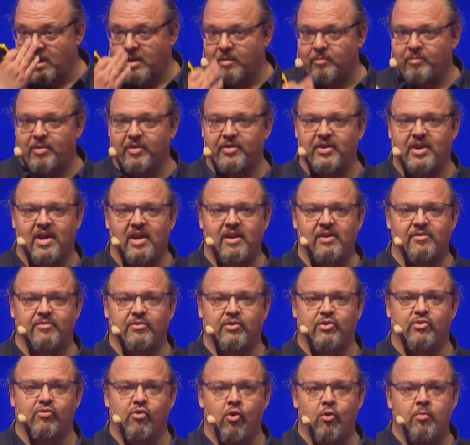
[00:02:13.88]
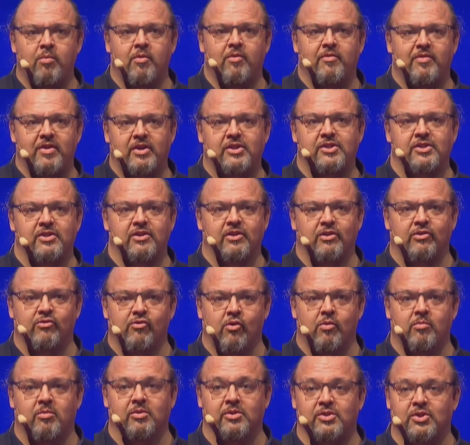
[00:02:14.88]
but the kind of global vision and
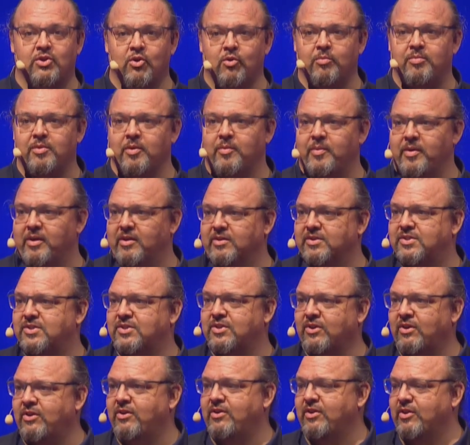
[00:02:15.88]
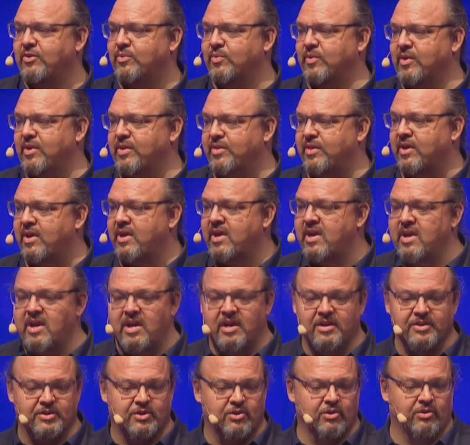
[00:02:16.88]
global scope that we got started with
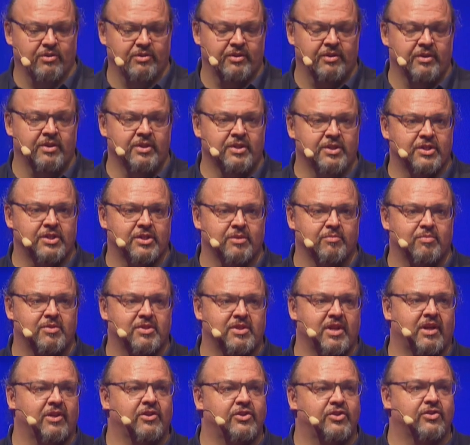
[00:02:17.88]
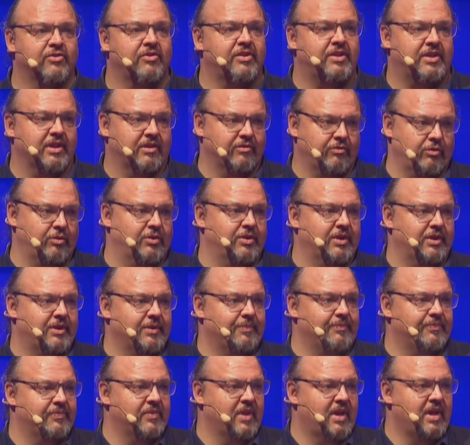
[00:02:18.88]
has gotten substantially diluted.
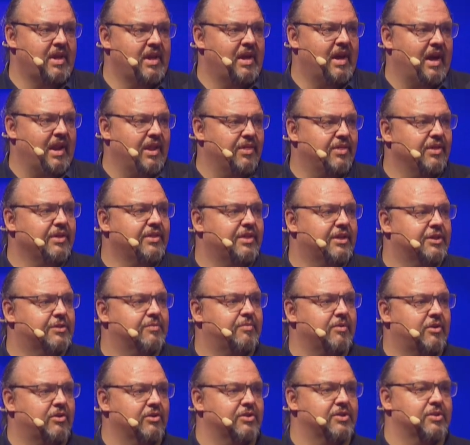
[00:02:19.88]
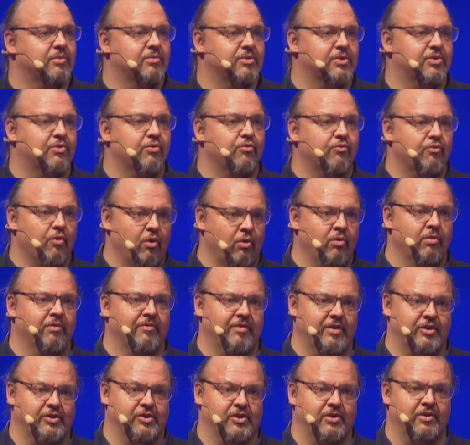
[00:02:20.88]
And I think that's because it was the wrong
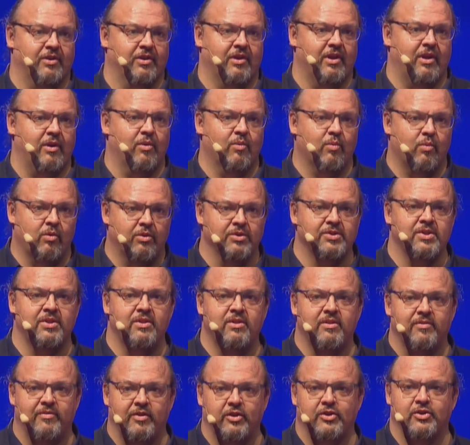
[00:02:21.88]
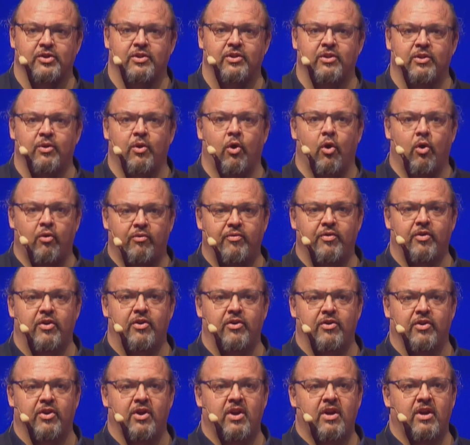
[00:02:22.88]
vision. It wasn't the vision that
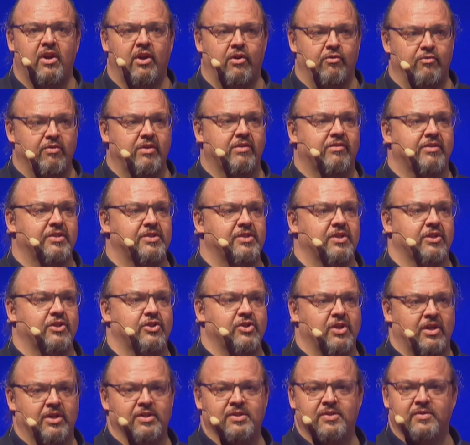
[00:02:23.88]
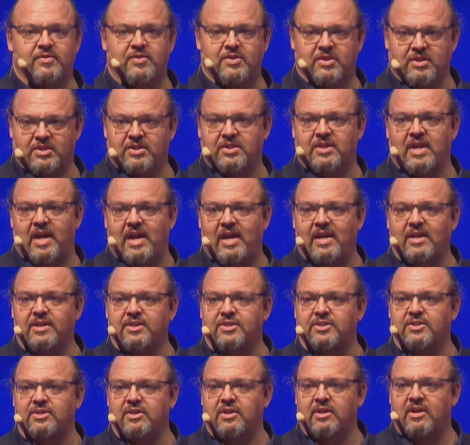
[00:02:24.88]
offered a realistic chance of
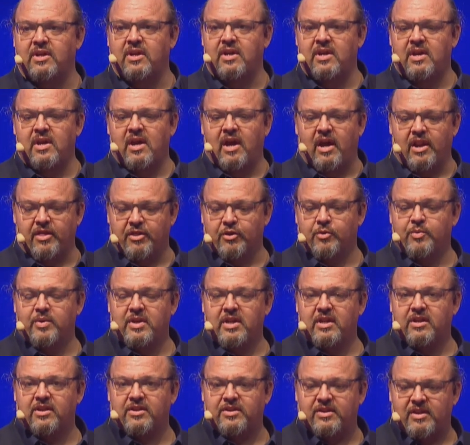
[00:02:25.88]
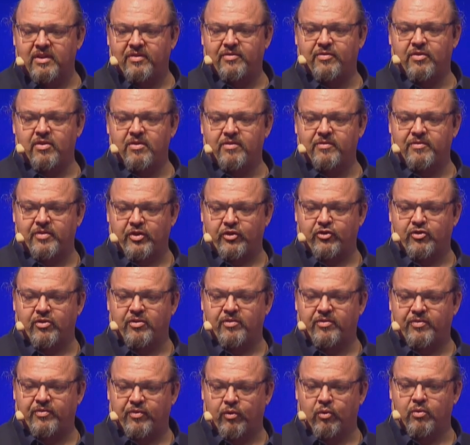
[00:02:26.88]
success, and I think we need a different vision
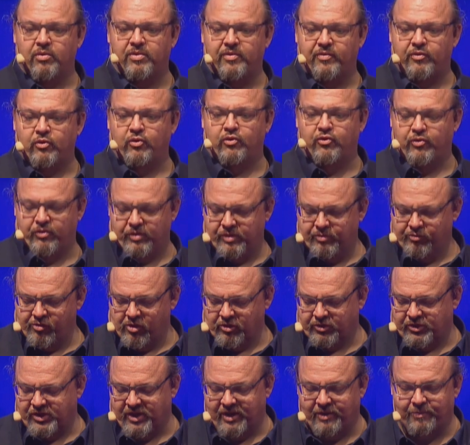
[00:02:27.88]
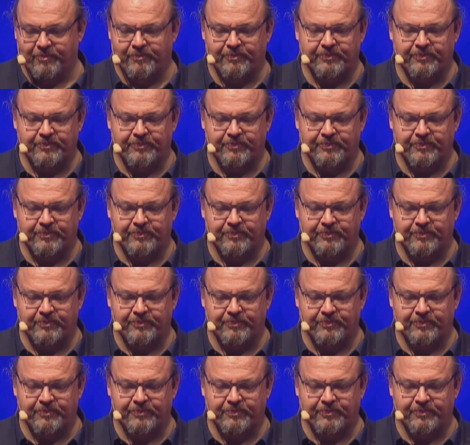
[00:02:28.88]
for the future of the blockchain.